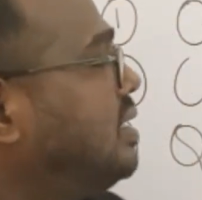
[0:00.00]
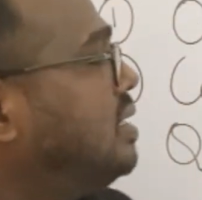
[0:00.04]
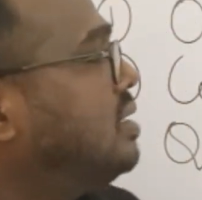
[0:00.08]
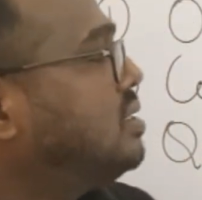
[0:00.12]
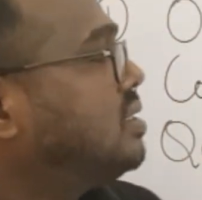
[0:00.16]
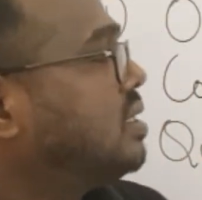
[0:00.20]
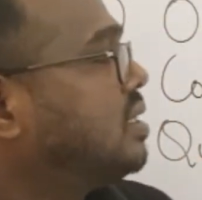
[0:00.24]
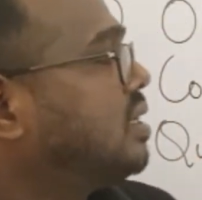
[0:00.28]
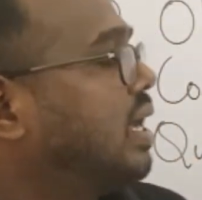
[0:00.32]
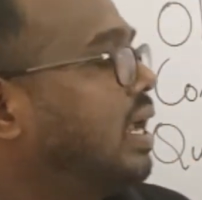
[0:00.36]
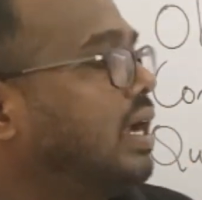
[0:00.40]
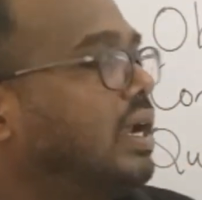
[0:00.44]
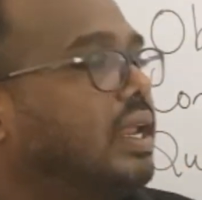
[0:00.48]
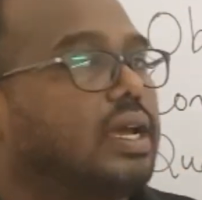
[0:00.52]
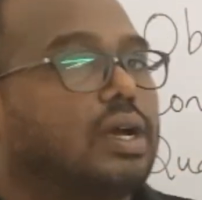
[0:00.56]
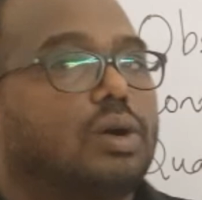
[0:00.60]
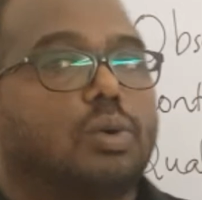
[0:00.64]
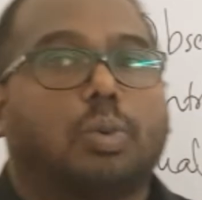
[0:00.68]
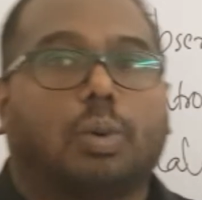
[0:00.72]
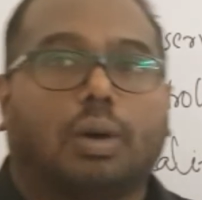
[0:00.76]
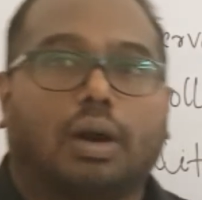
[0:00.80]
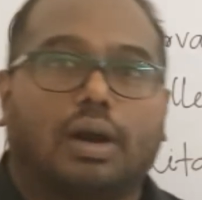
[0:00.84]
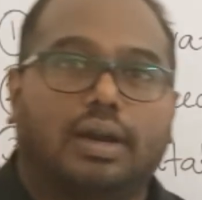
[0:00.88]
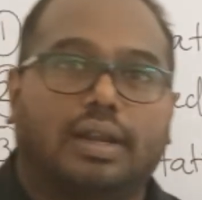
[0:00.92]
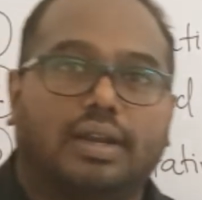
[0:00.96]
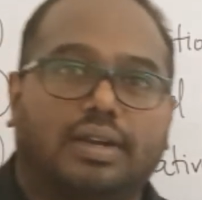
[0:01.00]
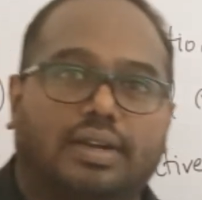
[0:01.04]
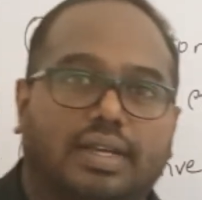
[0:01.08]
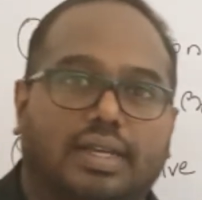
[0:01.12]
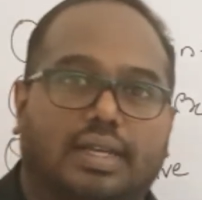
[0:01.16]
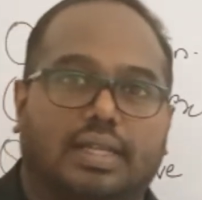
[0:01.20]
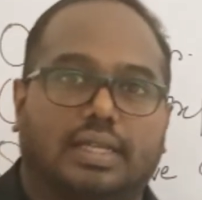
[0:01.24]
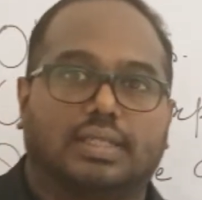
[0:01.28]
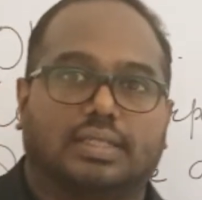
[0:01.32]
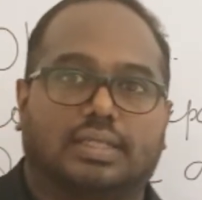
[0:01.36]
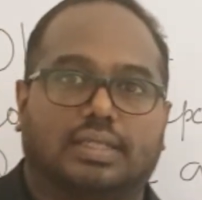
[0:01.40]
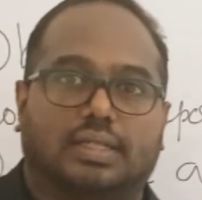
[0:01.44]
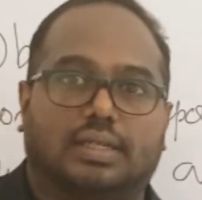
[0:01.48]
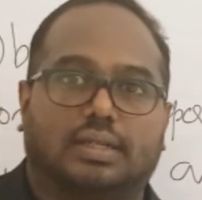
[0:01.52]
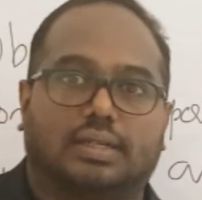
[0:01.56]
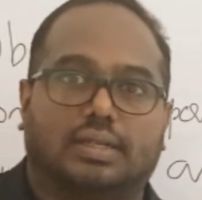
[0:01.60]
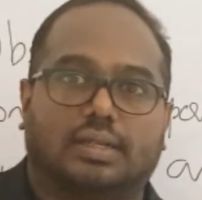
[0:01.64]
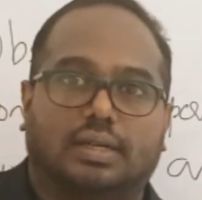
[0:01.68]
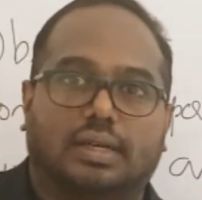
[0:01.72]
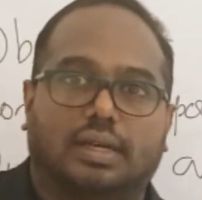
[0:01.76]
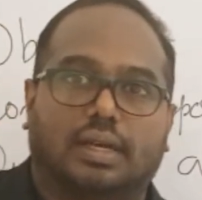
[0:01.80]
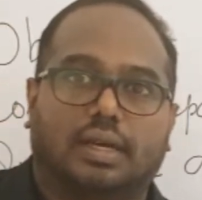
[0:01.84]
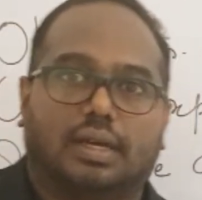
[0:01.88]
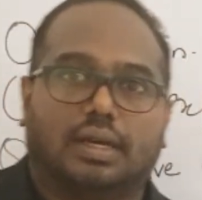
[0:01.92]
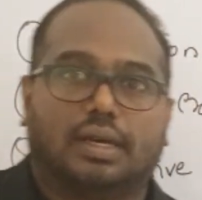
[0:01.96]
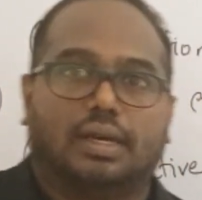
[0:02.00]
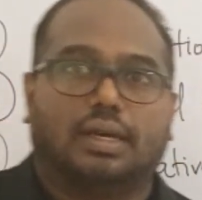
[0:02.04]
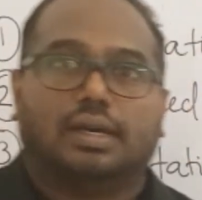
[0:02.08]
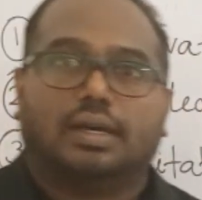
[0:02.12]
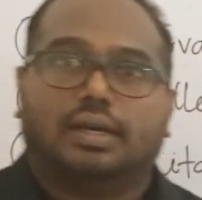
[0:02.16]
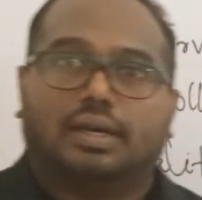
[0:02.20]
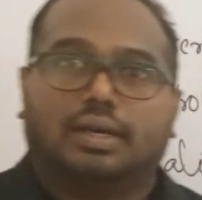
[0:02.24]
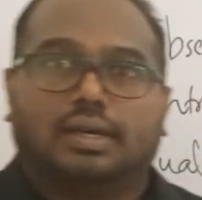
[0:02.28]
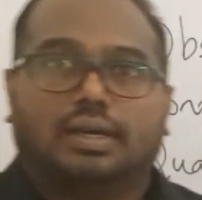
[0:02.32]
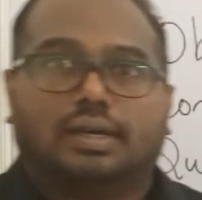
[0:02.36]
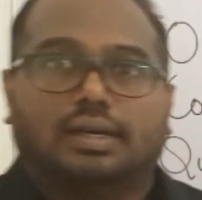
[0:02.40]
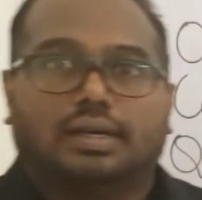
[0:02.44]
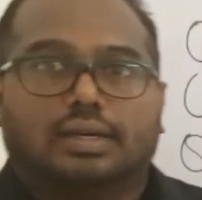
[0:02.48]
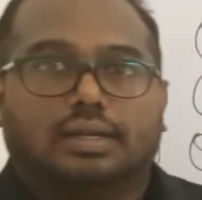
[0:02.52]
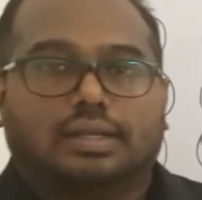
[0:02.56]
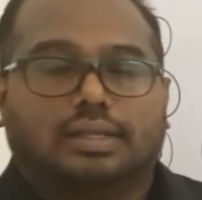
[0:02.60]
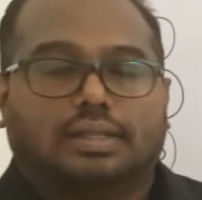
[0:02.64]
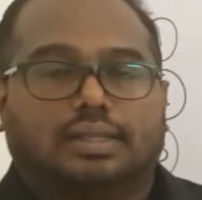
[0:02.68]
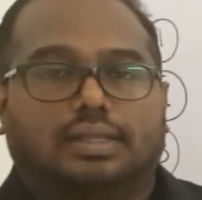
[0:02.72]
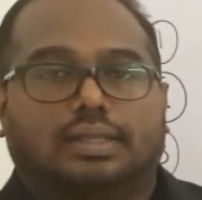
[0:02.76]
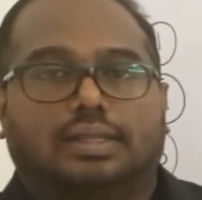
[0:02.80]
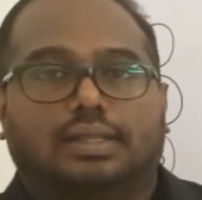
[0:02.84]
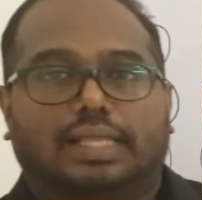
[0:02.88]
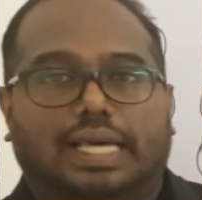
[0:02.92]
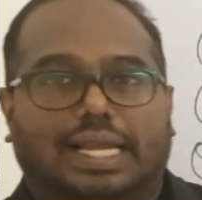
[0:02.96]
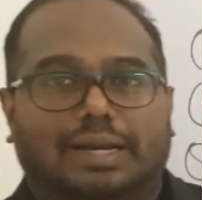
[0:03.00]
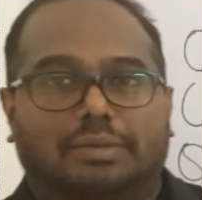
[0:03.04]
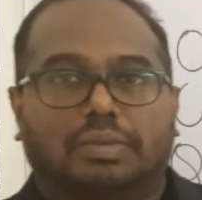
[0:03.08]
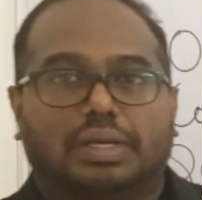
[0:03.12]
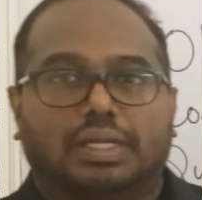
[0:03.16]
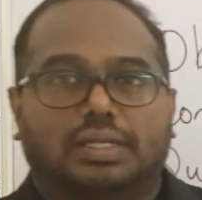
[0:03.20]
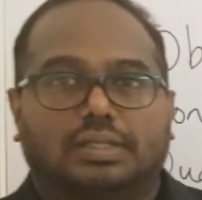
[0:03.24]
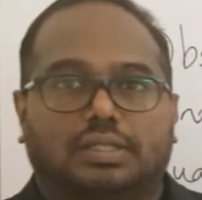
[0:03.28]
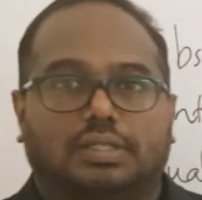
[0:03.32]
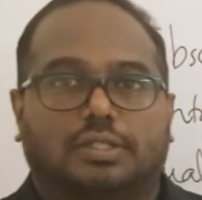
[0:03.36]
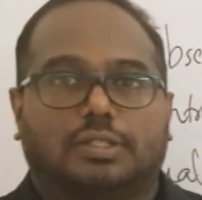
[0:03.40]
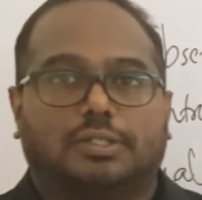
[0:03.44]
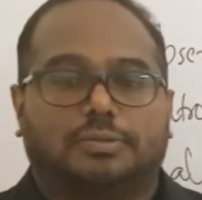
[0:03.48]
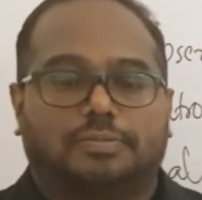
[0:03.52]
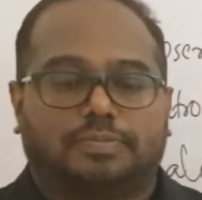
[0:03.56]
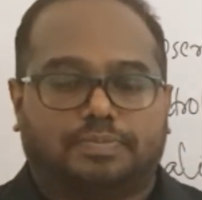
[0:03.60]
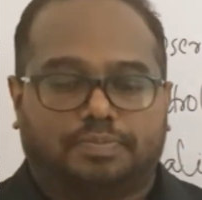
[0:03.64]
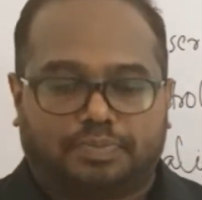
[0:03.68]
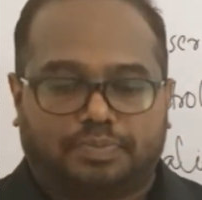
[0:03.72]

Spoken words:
reason and a quantity reason. That means,